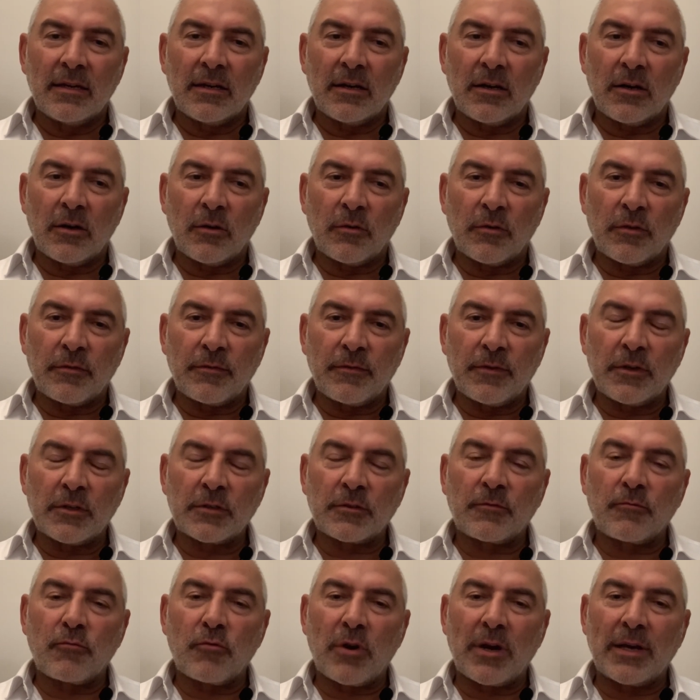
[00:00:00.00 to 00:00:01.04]
or the
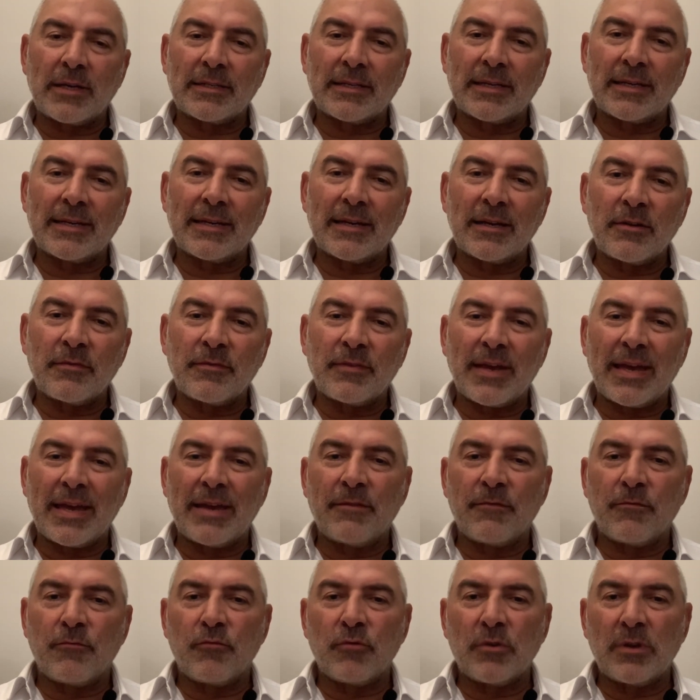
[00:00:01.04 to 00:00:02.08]
first Friday of
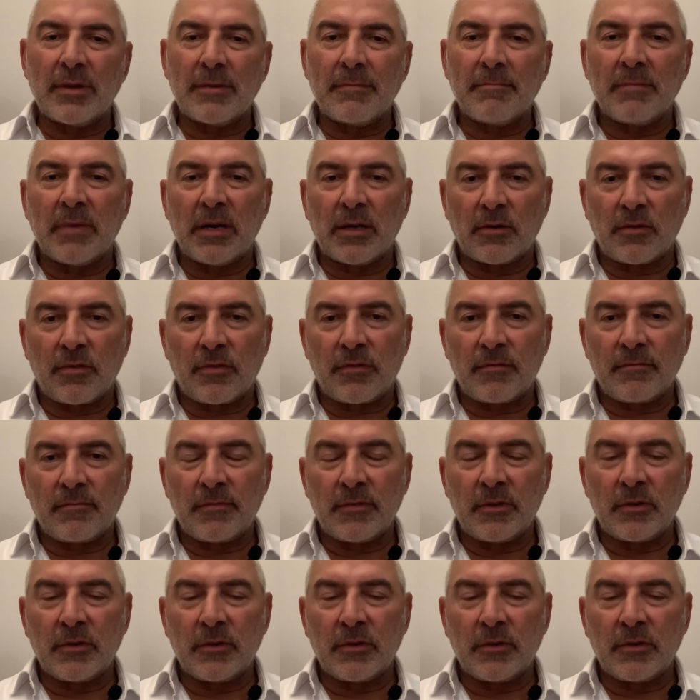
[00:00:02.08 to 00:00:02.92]
every month.